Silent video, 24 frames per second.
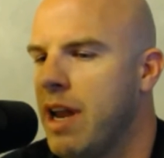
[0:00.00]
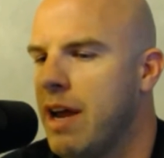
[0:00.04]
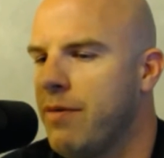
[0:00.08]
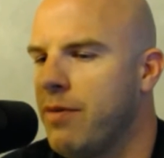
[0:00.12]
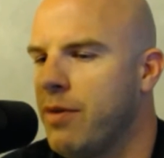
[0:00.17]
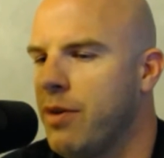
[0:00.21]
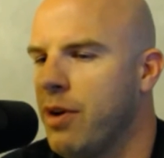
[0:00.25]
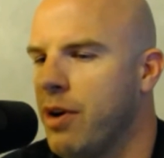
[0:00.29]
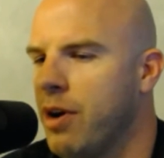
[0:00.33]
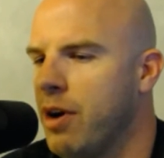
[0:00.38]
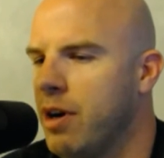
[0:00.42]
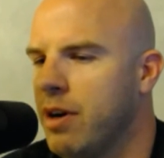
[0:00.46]
I'll
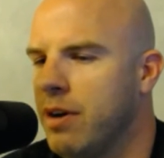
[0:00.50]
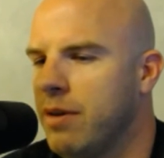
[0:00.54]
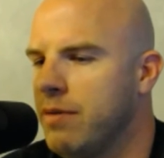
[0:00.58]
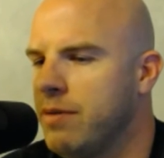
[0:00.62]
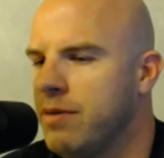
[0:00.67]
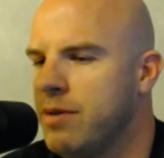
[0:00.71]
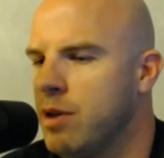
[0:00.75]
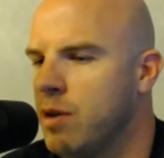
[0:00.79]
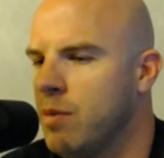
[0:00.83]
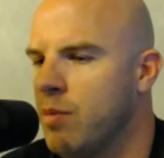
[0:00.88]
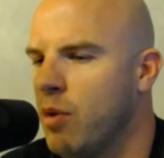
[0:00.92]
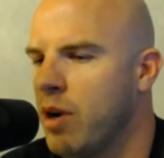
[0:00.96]

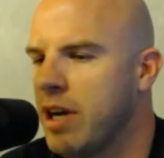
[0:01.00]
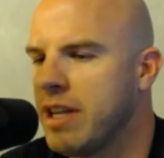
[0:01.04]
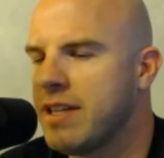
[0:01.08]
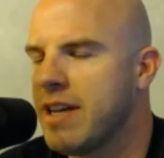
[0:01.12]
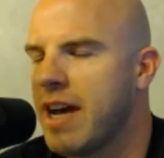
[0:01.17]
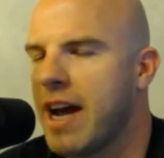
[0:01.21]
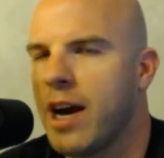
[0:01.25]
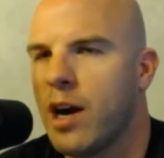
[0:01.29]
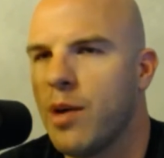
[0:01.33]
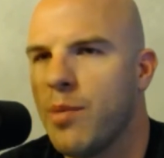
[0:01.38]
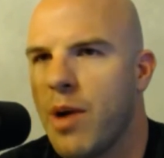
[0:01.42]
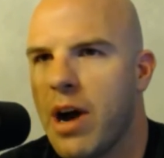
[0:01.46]
never do
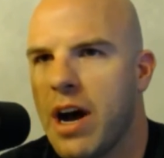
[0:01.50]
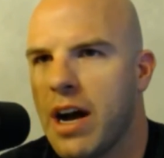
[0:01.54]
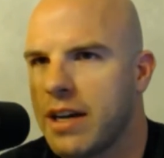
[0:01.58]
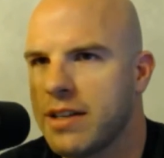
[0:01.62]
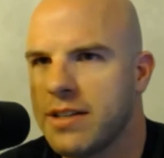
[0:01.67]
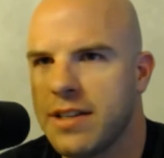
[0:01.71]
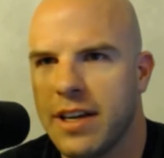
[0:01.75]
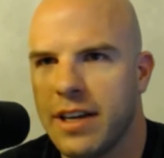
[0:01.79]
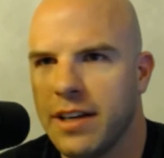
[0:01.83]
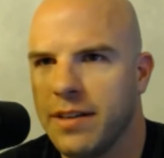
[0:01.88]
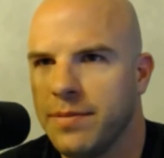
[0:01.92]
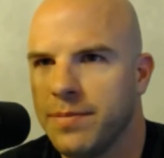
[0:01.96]
Muay Thai or
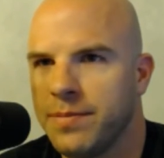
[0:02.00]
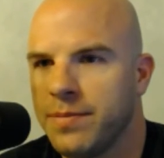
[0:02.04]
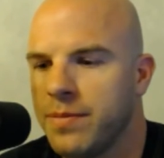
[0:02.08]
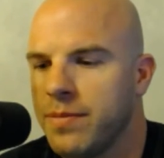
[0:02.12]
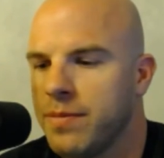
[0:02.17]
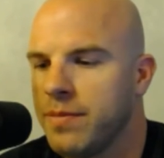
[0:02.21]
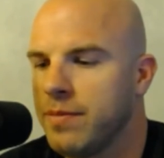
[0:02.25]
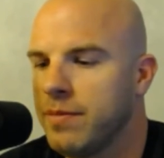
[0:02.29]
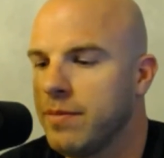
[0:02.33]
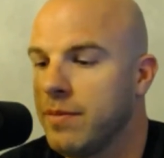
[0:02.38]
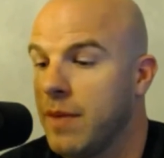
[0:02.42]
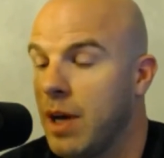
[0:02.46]
boxing.
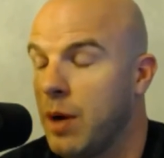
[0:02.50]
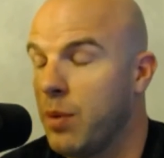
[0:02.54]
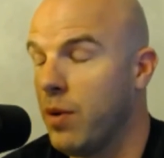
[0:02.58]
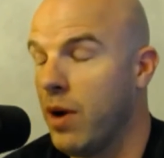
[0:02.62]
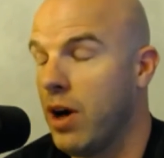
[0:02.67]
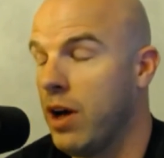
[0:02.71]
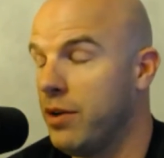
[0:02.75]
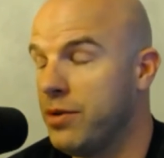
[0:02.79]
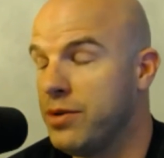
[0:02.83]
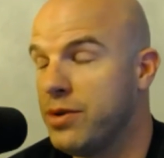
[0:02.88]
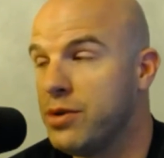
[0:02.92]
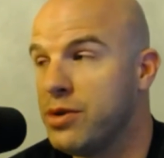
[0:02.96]

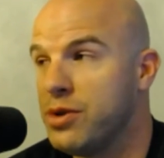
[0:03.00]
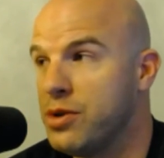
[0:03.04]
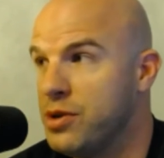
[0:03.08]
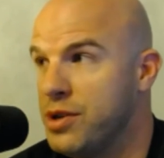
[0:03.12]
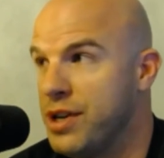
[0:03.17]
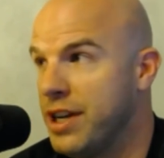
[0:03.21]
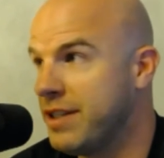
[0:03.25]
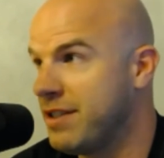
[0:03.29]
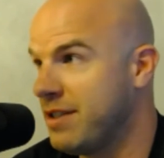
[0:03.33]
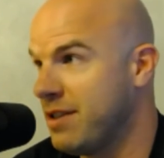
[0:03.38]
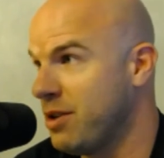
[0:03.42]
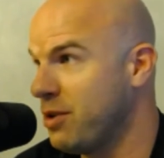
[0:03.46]
I'll do
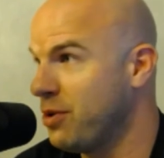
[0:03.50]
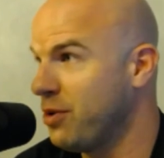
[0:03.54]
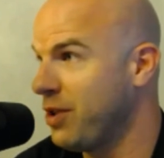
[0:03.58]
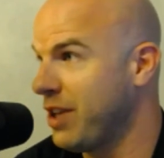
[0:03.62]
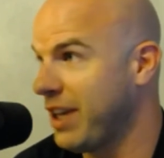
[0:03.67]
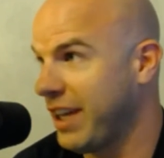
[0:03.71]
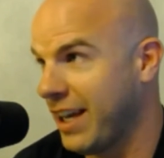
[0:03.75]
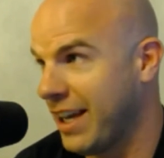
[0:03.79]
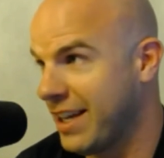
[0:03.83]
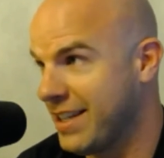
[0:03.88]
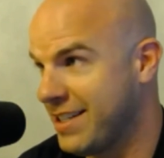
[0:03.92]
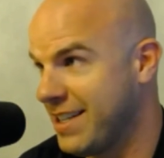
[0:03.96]

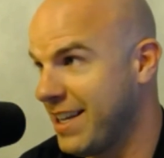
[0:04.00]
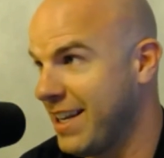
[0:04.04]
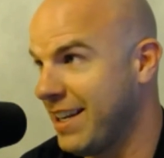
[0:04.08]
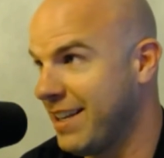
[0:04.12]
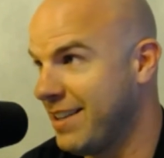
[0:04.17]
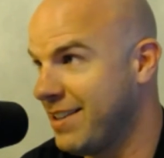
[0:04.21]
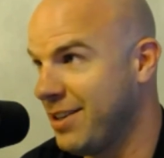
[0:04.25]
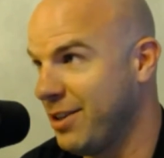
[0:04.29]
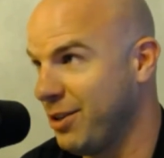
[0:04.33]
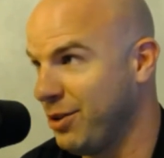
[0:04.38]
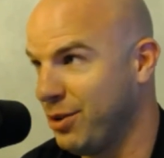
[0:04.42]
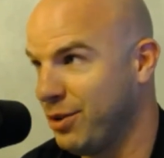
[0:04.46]
Jiu-Jitsu, like I
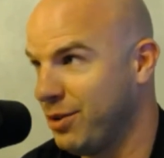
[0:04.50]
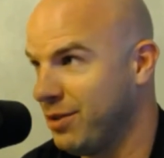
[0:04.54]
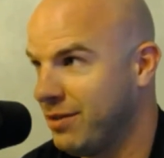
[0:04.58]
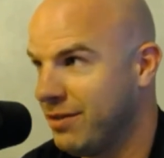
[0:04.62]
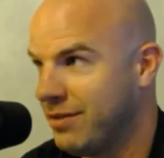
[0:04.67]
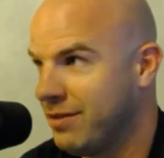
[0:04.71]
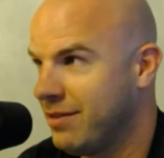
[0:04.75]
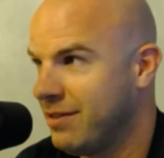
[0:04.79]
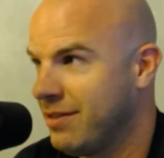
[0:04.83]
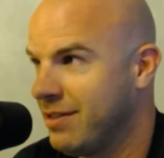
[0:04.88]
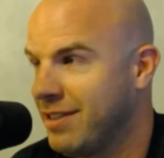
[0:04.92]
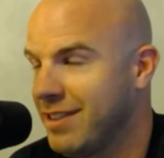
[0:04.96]
said, till
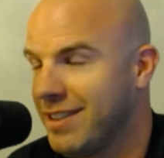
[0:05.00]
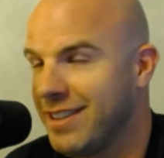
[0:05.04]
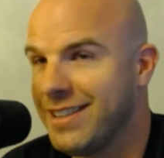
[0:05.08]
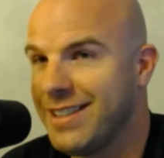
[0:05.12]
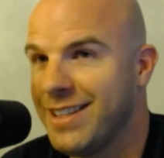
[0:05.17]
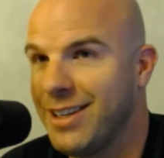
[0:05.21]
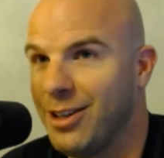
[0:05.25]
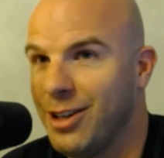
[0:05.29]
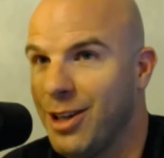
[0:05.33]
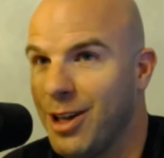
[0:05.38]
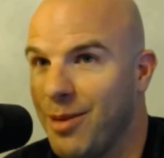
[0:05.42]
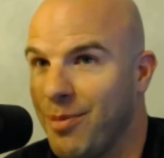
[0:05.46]

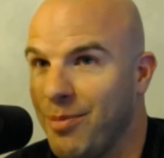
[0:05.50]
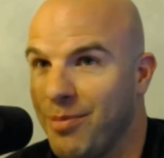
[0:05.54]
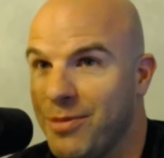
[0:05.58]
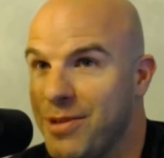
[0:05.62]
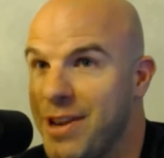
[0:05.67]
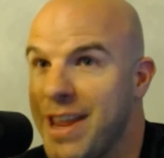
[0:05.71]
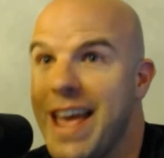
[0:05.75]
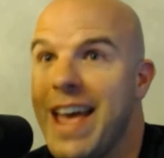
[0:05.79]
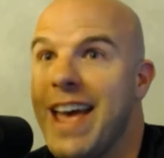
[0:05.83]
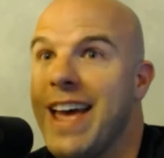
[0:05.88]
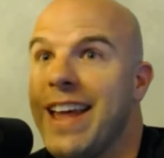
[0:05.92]
I'm